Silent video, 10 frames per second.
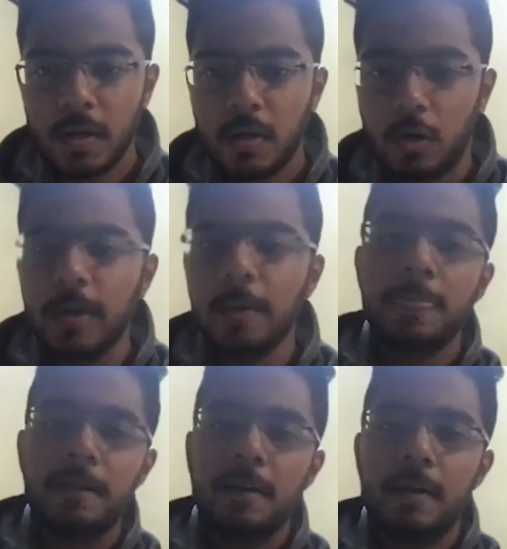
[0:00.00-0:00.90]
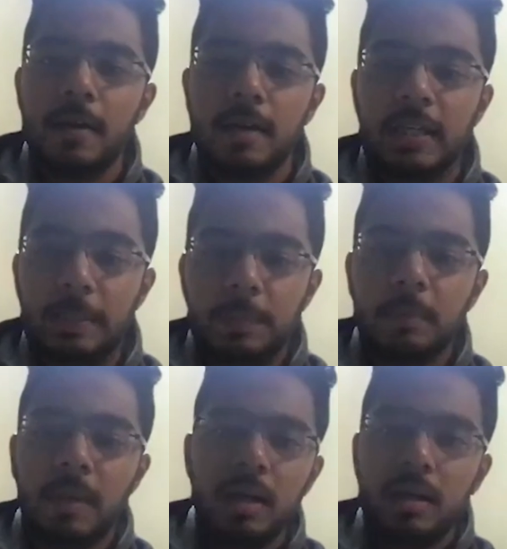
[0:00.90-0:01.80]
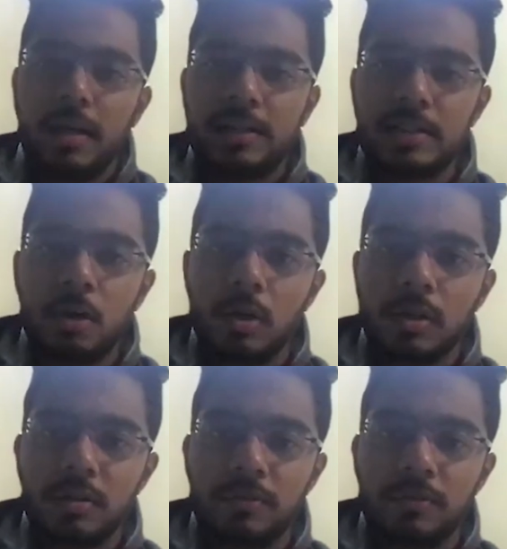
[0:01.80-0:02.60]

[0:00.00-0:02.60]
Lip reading: Okay. Keep in mind, it's not